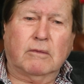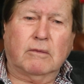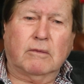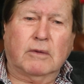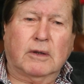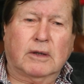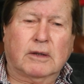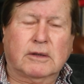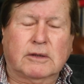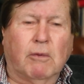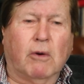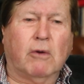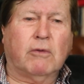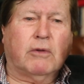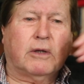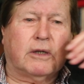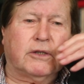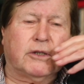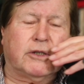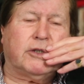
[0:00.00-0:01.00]
well, it's more
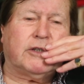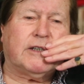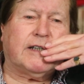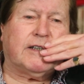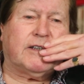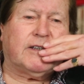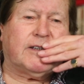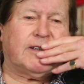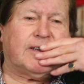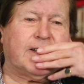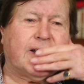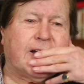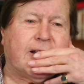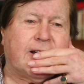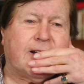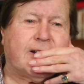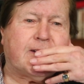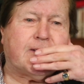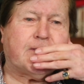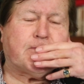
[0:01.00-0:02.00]
than a suggestion
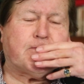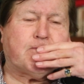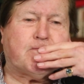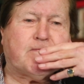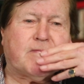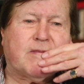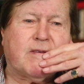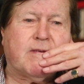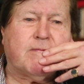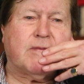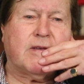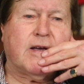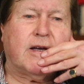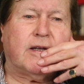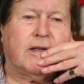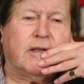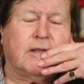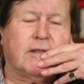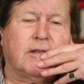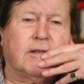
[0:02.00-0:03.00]
now.
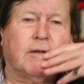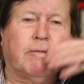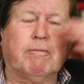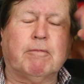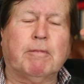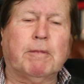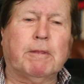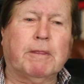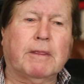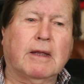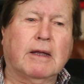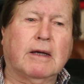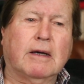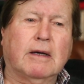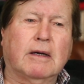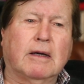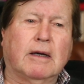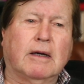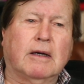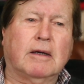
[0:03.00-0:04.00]
It is
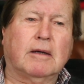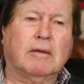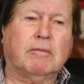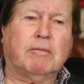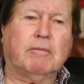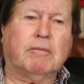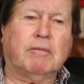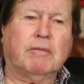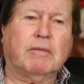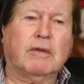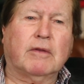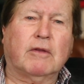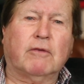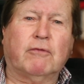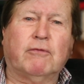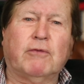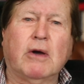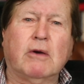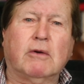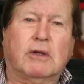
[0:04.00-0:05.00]
the
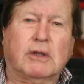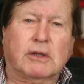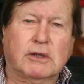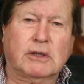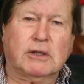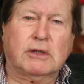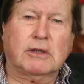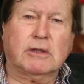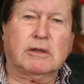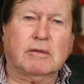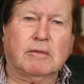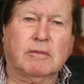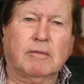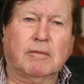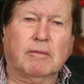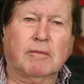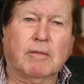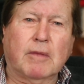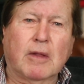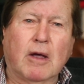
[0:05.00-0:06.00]
focus
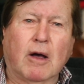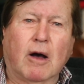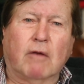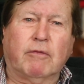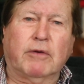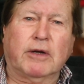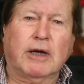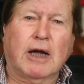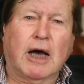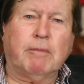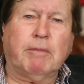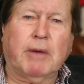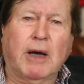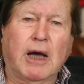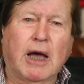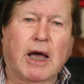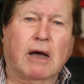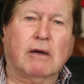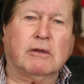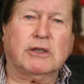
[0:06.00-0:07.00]
of an upper
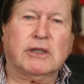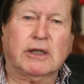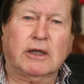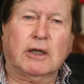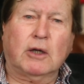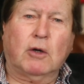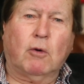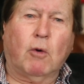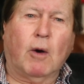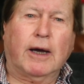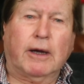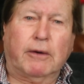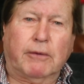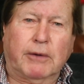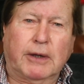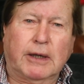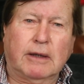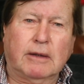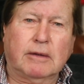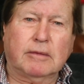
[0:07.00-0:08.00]
house
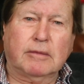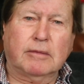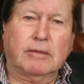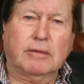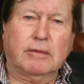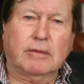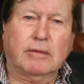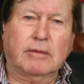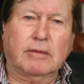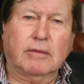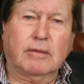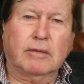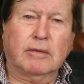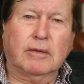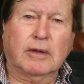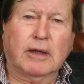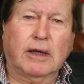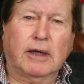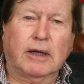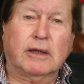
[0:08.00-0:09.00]
inquiry
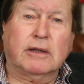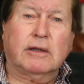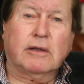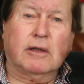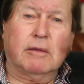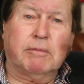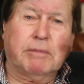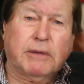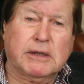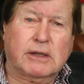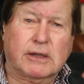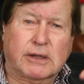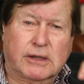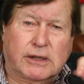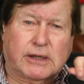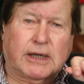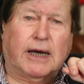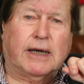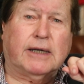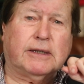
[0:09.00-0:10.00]
into the
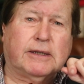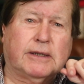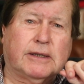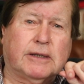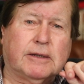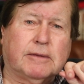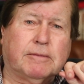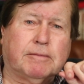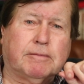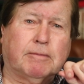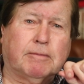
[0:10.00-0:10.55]
business case